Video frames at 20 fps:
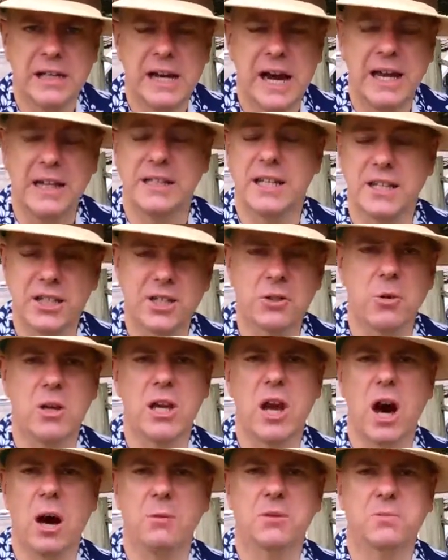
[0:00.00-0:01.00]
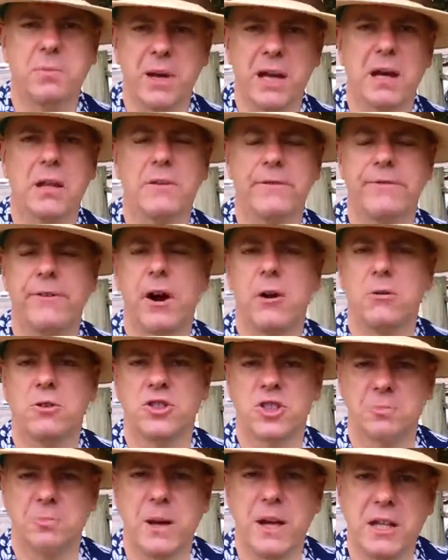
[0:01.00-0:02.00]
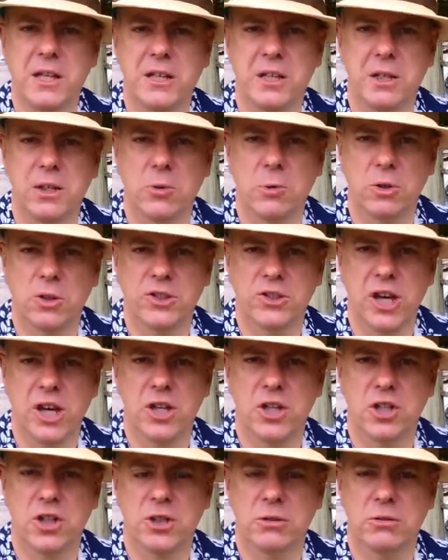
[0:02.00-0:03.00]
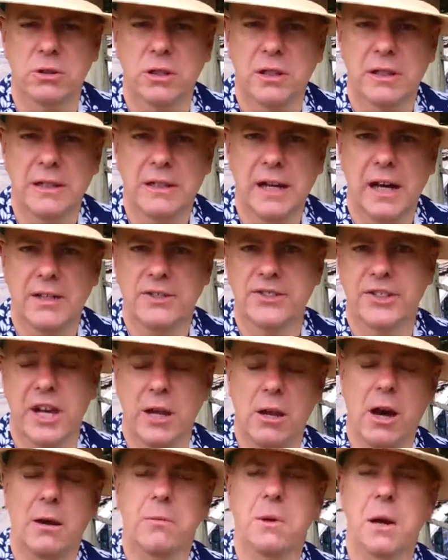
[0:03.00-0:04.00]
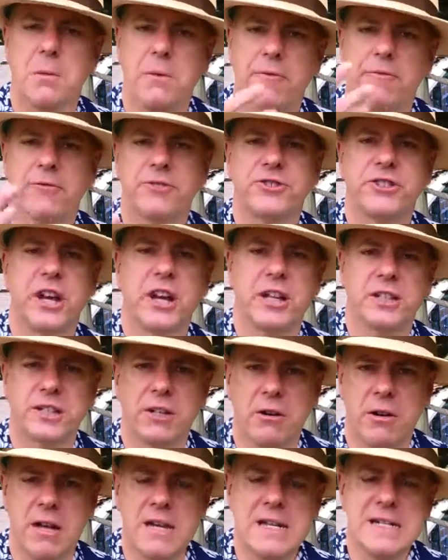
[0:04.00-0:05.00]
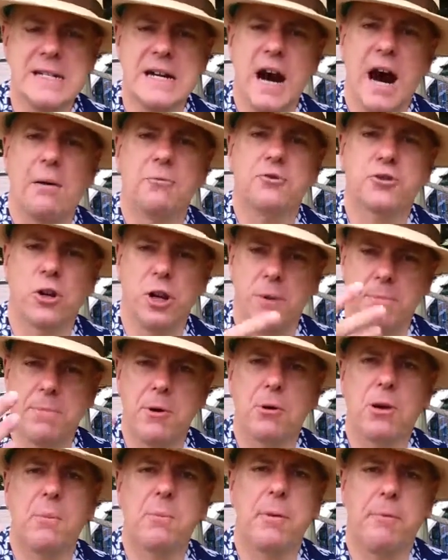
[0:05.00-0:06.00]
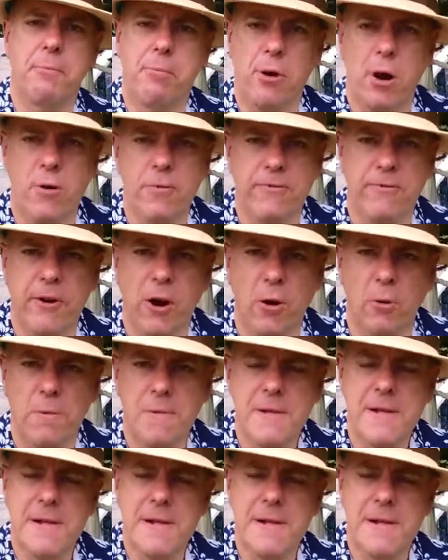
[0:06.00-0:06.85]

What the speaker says: And it doesn't do any harm to pick up the phone and speak to the organisation and say, look, I'm coming for a secretary, I'm trying to build up a profile.